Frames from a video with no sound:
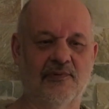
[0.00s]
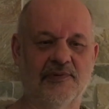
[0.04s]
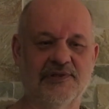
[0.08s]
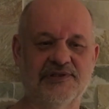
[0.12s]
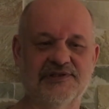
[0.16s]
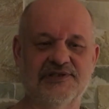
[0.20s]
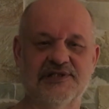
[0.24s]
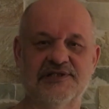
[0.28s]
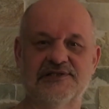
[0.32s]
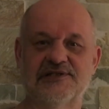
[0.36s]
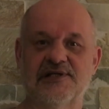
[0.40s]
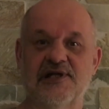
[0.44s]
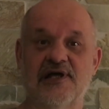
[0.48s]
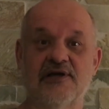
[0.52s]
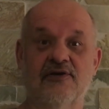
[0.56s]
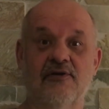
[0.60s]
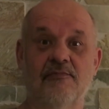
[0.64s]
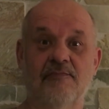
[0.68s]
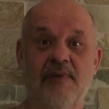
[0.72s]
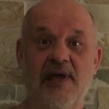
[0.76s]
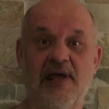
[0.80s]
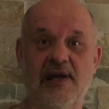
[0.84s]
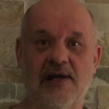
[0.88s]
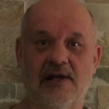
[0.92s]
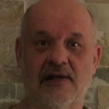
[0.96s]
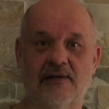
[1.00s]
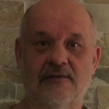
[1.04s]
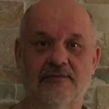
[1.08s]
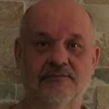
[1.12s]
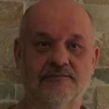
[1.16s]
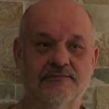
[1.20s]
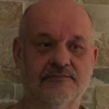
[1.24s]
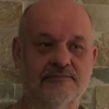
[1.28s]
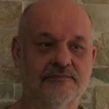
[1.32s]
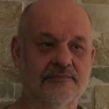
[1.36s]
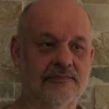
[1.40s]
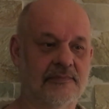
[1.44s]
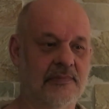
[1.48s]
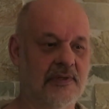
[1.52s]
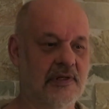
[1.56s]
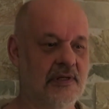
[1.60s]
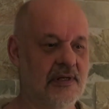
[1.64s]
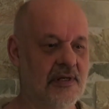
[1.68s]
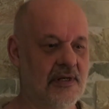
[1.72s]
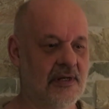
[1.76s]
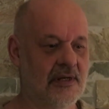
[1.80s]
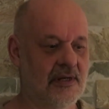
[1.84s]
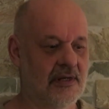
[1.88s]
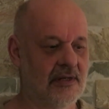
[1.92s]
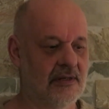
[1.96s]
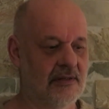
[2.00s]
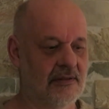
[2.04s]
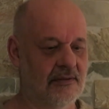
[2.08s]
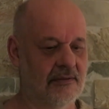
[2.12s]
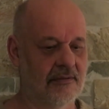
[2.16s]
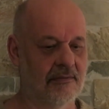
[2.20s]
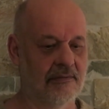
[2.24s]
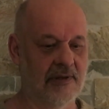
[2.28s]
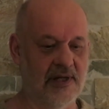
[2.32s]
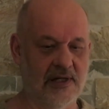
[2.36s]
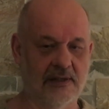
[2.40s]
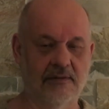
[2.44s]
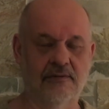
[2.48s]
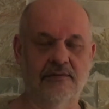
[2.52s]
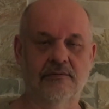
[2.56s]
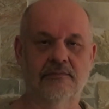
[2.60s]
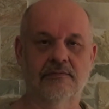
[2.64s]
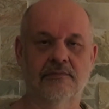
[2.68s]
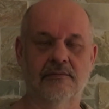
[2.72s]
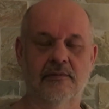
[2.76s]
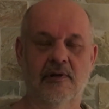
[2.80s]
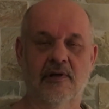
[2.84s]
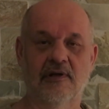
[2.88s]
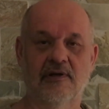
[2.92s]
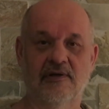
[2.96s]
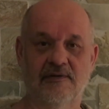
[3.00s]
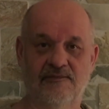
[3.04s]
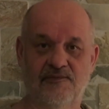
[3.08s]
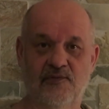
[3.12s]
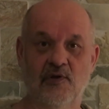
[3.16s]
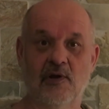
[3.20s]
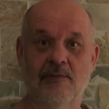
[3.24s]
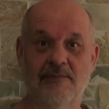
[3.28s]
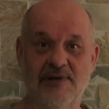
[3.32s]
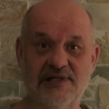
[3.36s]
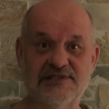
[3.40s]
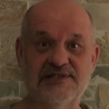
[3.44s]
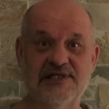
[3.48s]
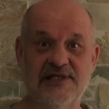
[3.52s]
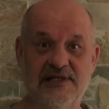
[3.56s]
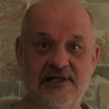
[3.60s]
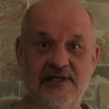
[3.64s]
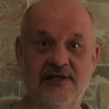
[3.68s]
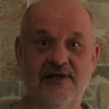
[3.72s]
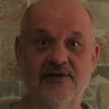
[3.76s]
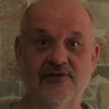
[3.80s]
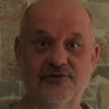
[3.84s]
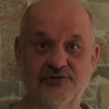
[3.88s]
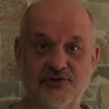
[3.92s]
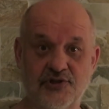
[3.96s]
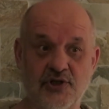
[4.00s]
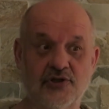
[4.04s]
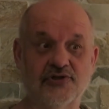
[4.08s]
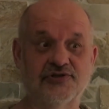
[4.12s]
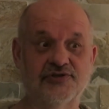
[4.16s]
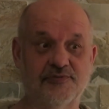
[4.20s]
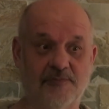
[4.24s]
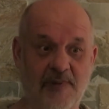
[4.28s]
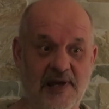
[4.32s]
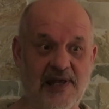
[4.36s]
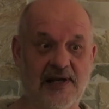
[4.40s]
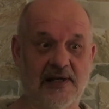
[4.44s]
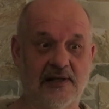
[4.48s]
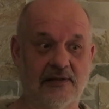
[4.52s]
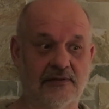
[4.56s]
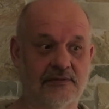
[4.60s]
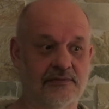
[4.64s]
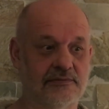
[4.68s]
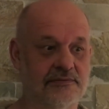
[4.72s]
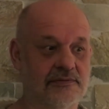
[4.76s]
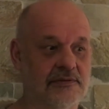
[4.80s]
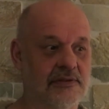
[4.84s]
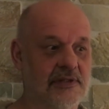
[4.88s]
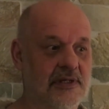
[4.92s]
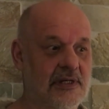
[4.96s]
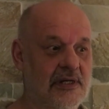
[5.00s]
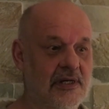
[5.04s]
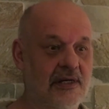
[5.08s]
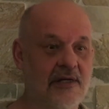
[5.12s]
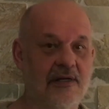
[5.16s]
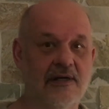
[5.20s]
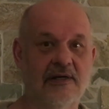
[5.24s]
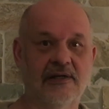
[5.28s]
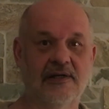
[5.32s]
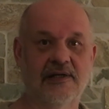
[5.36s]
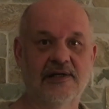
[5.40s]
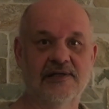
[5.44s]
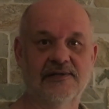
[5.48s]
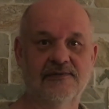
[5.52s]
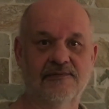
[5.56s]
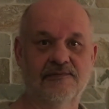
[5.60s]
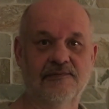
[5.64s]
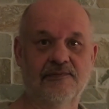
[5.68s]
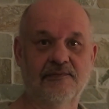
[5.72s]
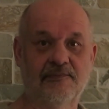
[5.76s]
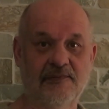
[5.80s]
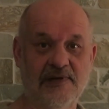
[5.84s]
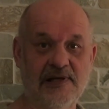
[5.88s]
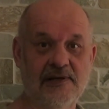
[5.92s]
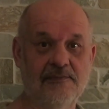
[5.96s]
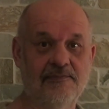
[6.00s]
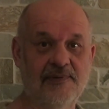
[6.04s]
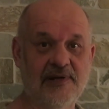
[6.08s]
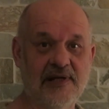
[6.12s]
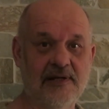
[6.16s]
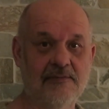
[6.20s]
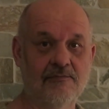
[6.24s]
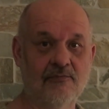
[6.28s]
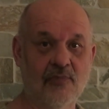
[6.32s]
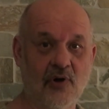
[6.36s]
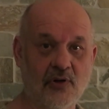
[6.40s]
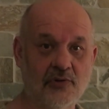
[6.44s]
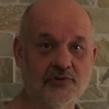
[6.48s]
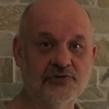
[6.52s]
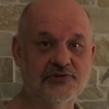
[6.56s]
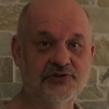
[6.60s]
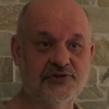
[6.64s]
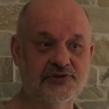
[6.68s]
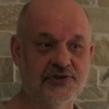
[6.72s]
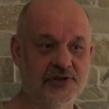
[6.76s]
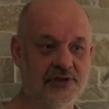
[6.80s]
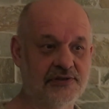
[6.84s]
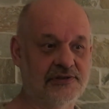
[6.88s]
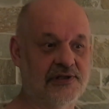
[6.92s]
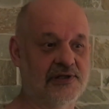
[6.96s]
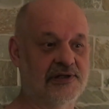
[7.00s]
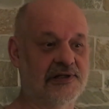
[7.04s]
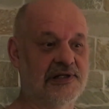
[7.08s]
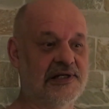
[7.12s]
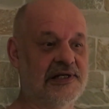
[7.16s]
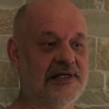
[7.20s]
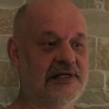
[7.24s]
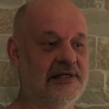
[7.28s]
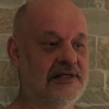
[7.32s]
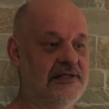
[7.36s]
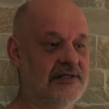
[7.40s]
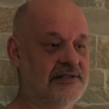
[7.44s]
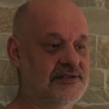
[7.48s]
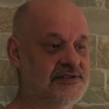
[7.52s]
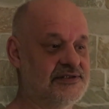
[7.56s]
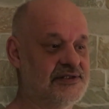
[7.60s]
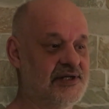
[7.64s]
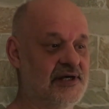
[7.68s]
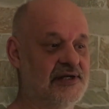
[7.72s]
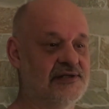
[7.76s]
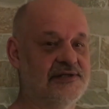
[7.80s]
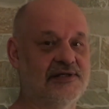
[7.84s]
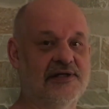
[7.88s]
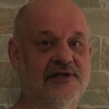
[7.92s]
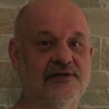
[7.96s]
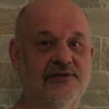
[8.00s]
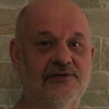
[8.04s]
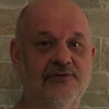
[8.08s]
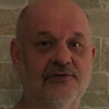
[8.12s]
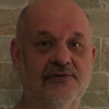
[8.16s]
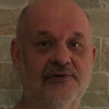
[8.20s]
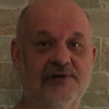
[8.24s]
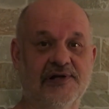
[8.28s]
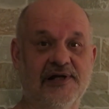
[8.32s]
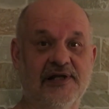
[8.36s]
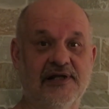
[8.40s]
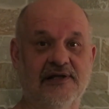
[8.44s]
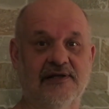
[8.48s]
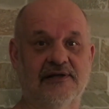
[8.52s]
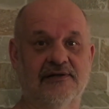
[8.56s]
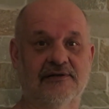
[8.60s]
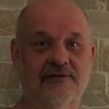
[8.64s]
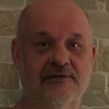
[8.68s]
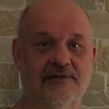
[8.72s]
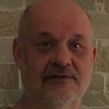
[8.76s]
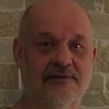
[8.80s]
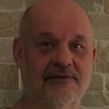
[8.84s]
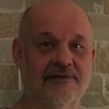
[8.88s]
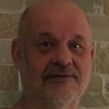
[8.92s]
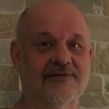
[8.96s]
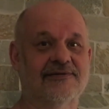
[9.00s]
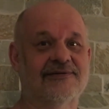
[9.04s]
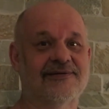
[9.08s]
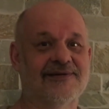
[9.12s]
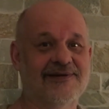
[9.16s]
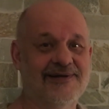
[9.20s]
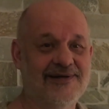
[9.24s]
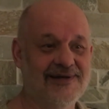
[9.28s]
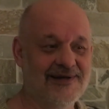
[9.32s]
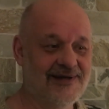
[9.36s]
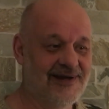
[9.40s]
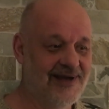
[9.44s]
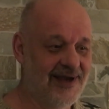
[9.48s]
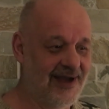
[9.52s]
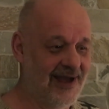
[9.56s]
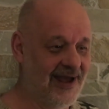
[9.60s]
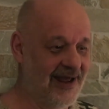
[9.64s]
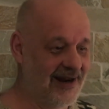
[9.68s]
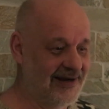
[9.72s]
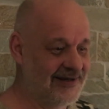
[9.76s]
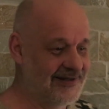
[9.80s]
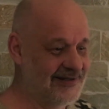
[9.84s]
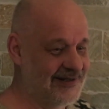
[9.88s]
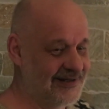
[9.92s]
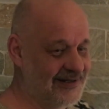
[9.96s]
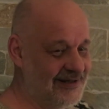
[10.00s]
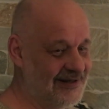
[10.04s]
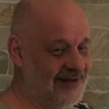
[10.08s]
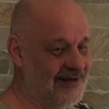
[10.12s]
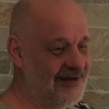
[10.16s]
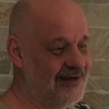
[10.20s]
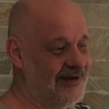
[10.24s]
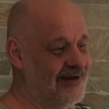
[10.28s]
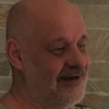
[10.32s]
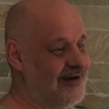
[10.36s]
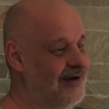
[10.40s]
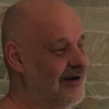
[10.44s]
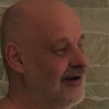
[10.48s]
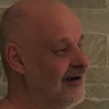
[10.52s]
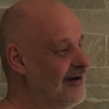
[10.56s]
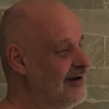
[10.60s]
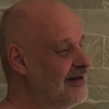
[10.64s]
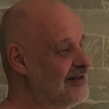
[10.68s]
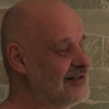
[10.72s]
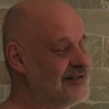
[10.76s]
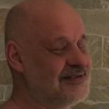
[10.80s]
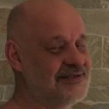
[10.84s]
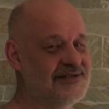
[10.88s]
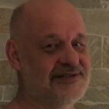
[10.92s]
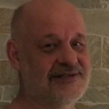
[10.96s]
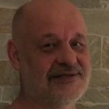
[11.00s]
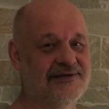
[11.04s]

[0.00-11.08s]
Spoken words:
which is like a bell. Well, if you're machining a church bell, it will be most certainly starting to ring. And there